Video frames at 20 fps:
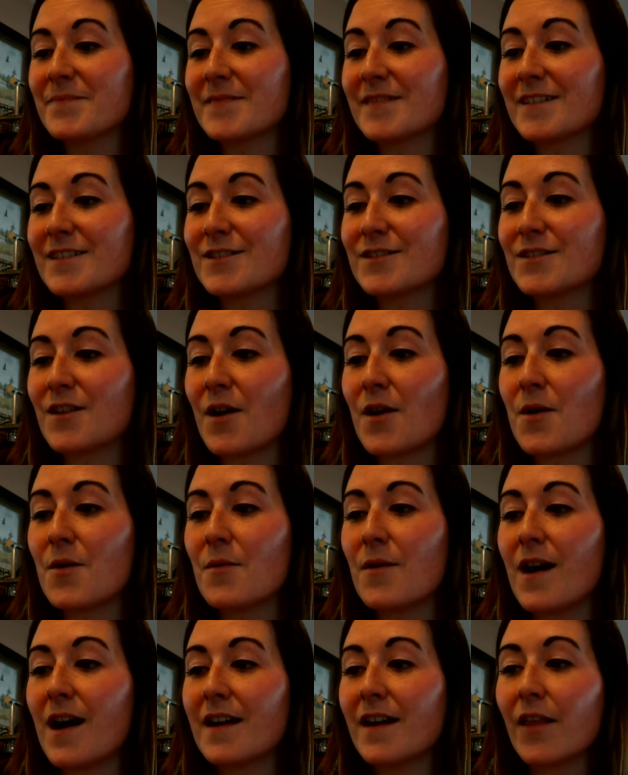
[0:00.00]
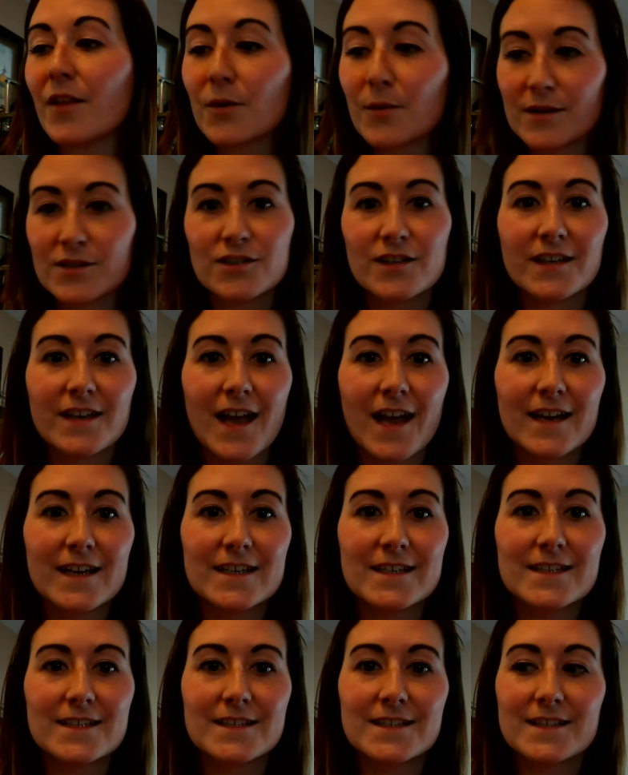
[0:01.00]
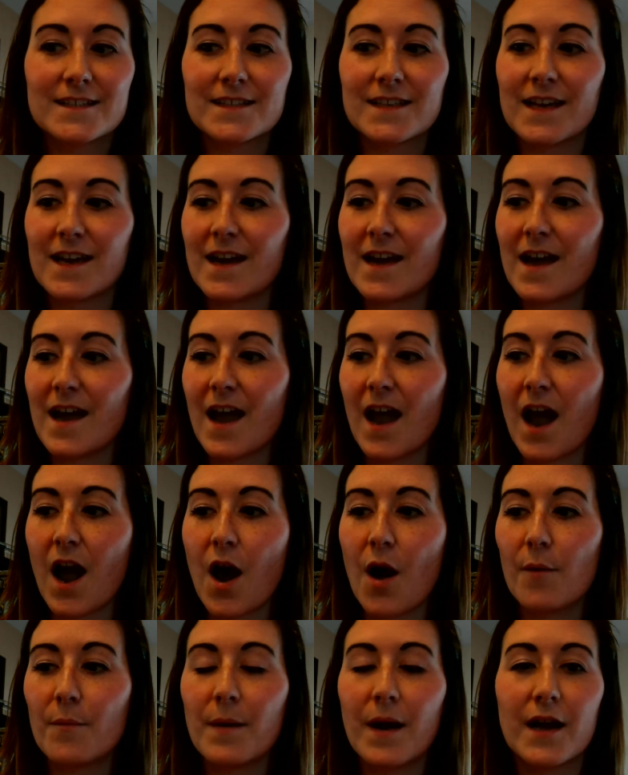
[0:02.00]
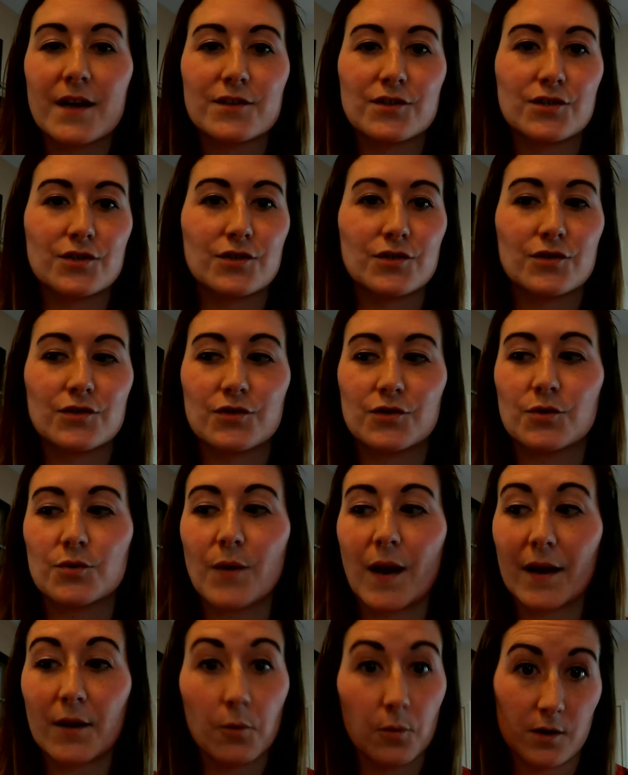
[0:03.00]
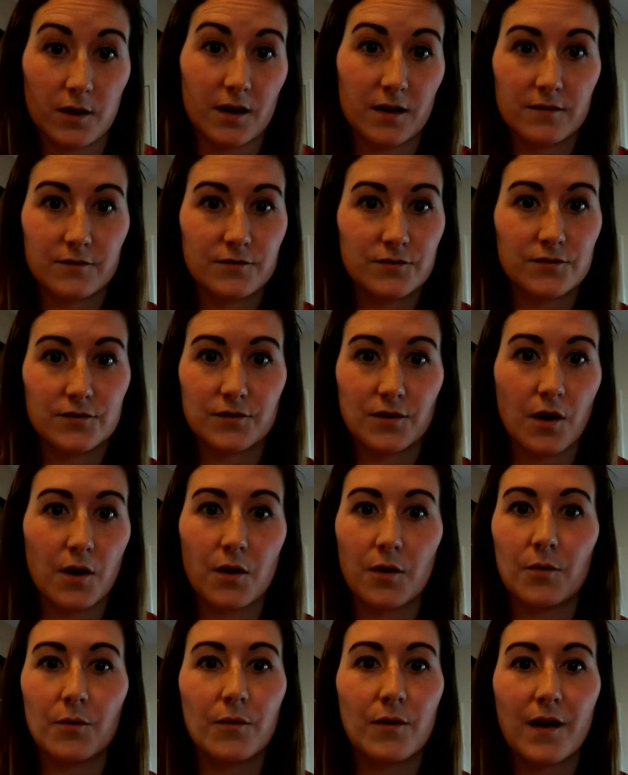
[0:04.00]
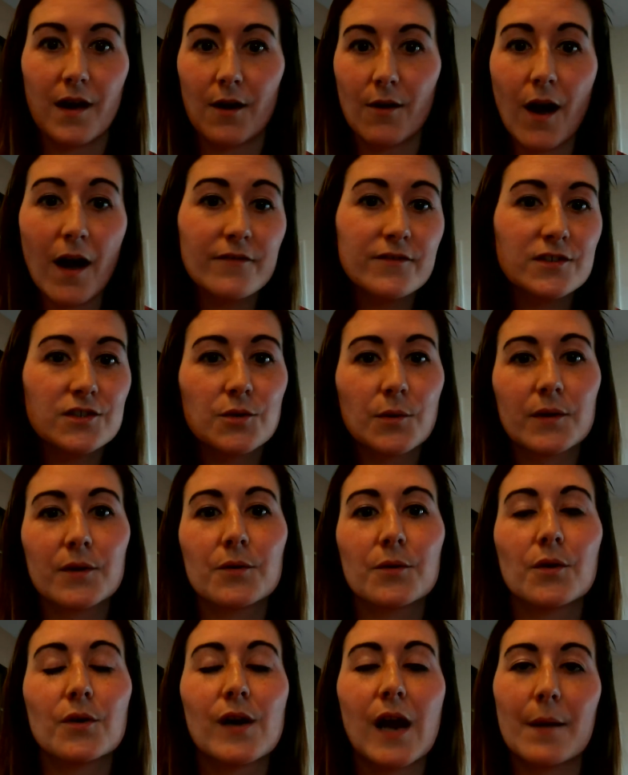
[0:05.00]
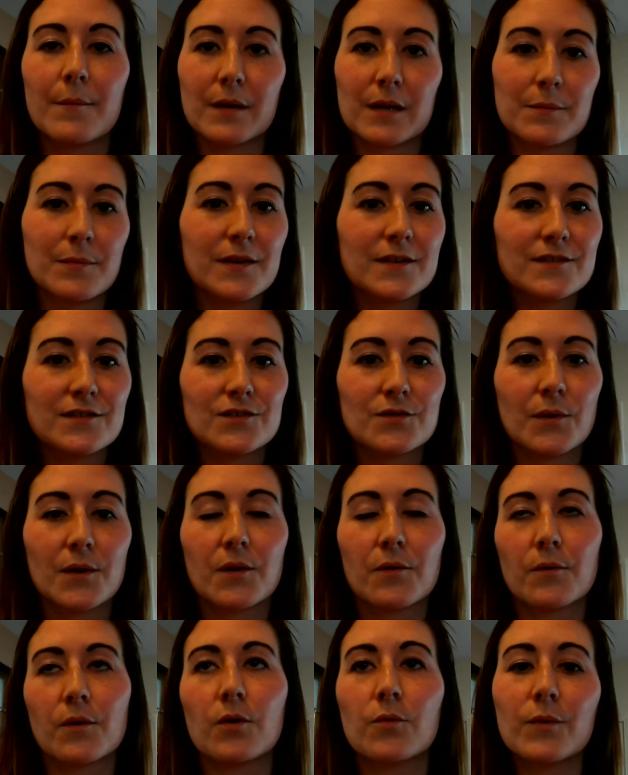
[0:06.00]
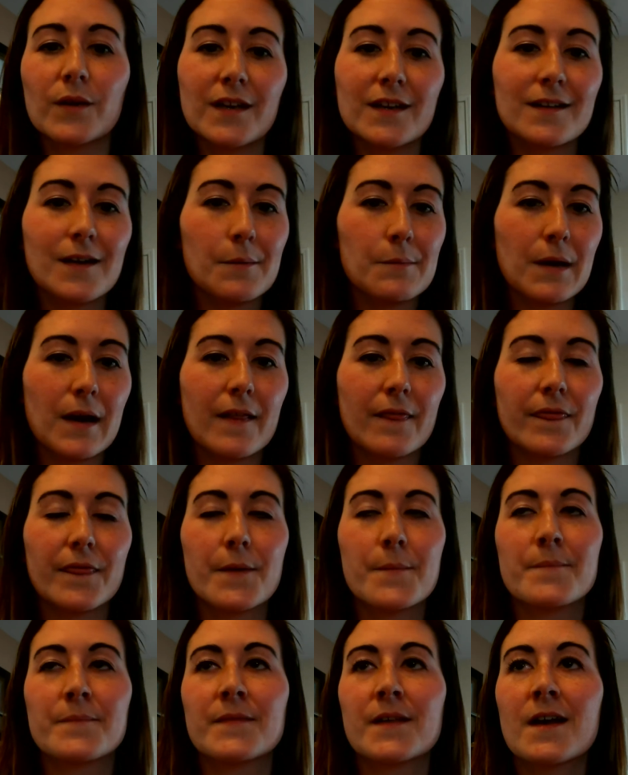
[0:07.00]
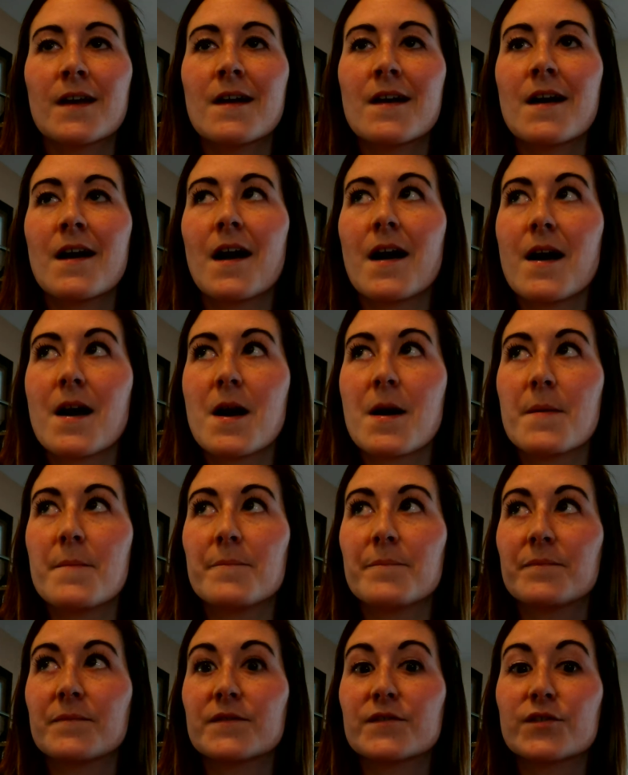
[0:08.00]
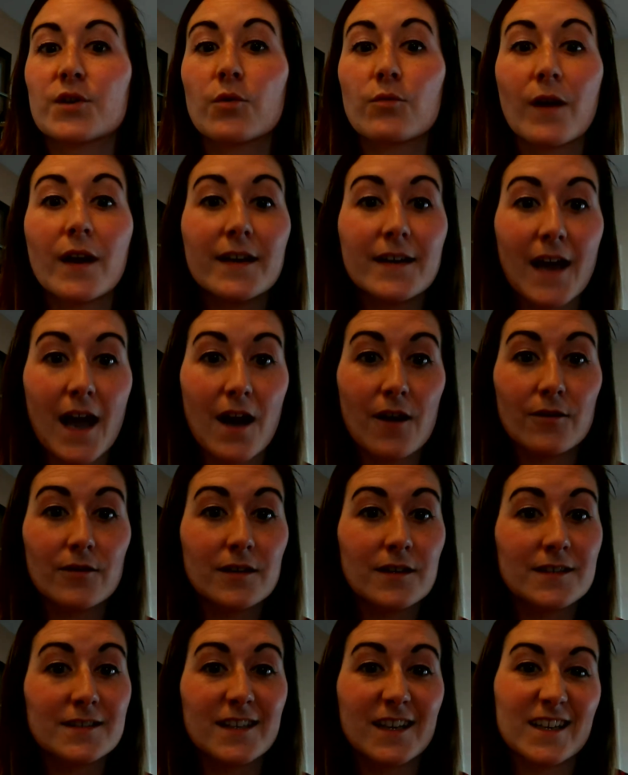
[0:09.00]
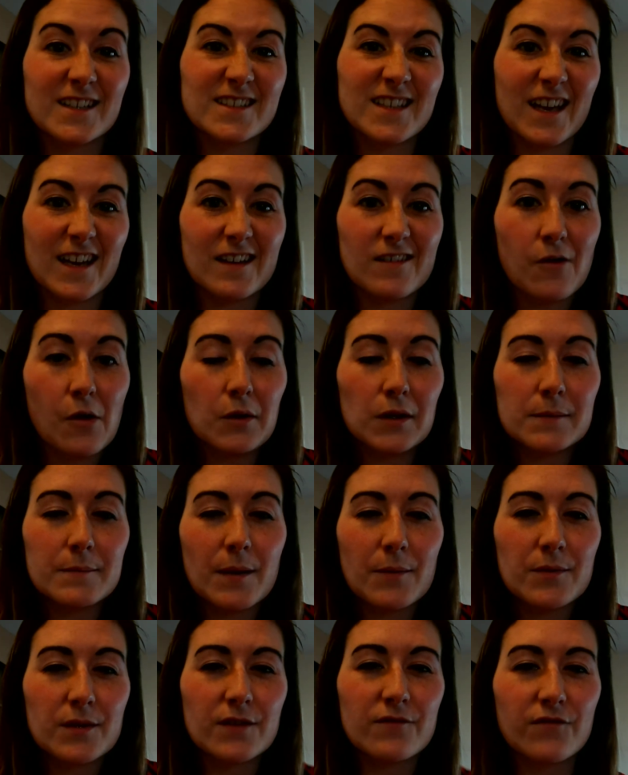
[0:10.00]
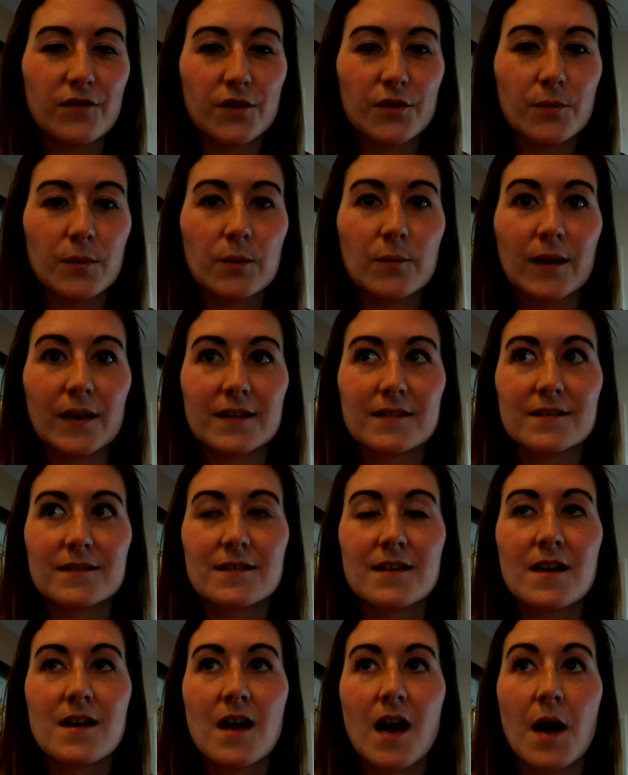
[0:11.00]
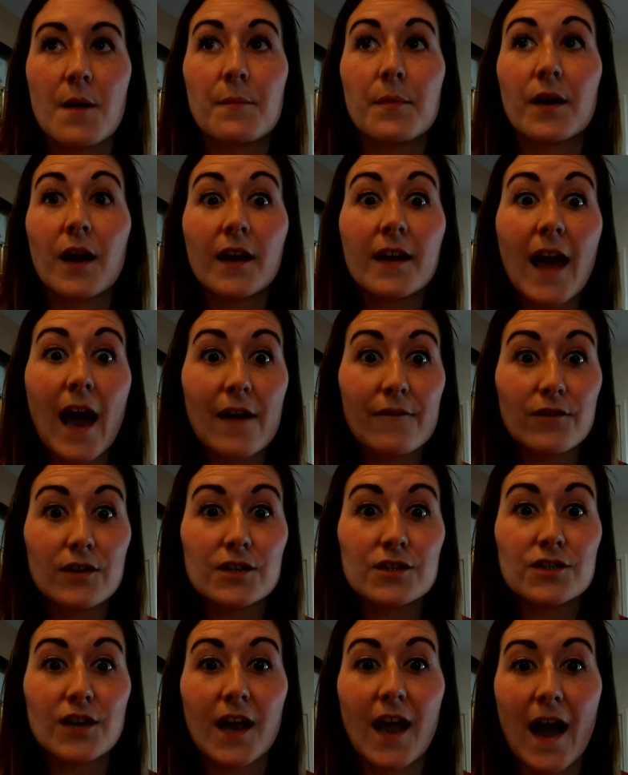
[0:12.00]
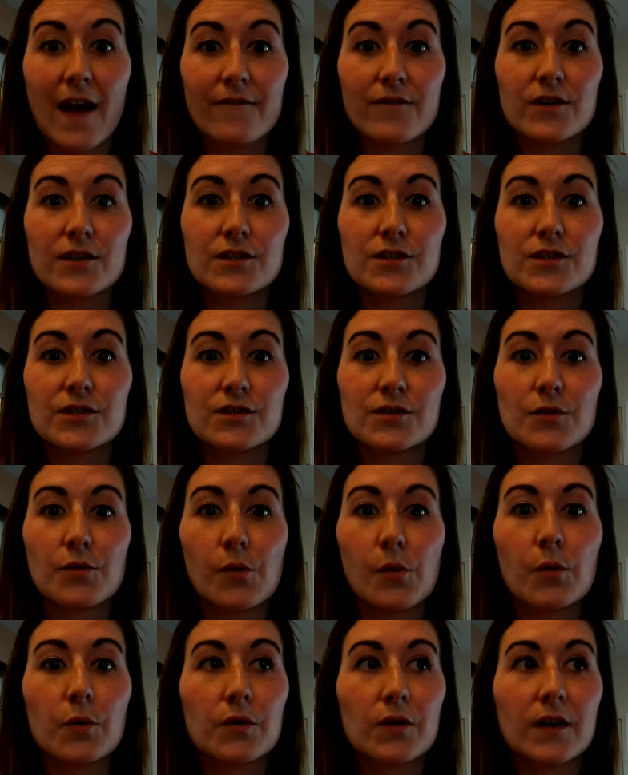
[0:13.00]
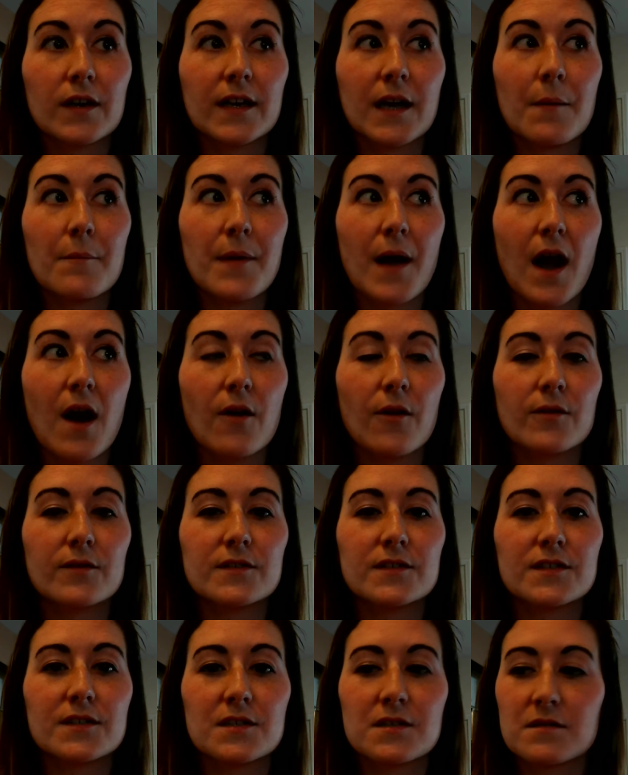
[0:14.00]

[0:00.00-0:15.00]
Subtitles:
So another question I get is, how much do I order? So how often do I order? How many pieces do I order a week, a month? So right now, because like I said, only been with them for 3 weeks, but on average, I average ordering about